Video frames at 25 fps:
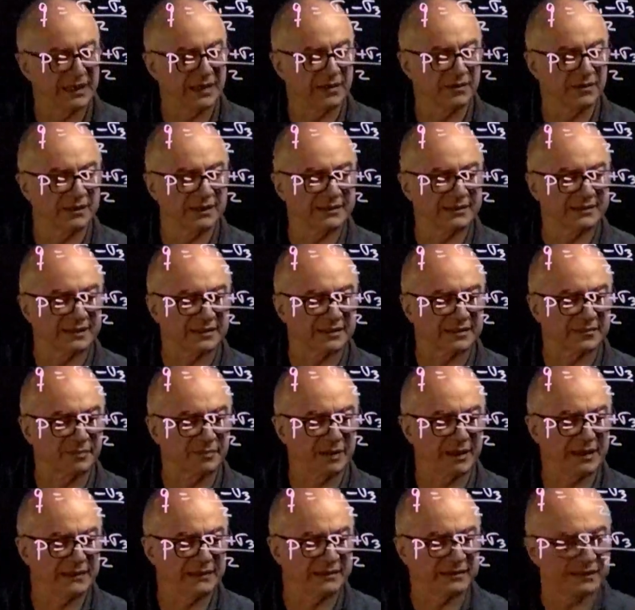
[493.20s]
let's
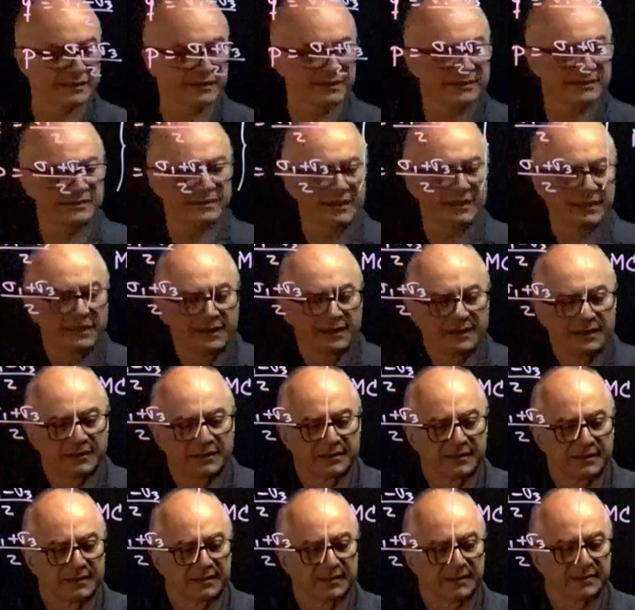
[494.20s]
expand this.
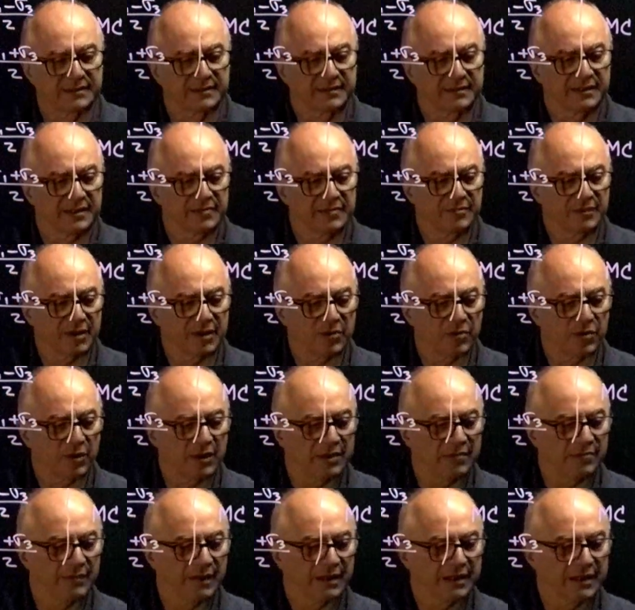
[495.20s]
This is sigma 1
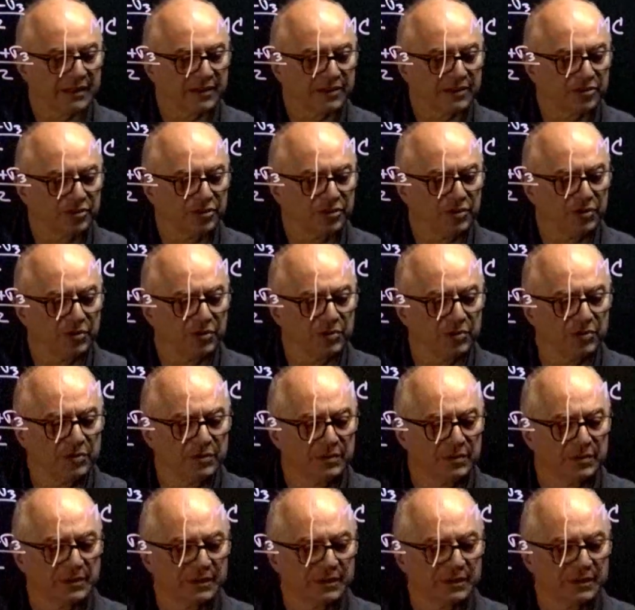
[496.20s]
minus u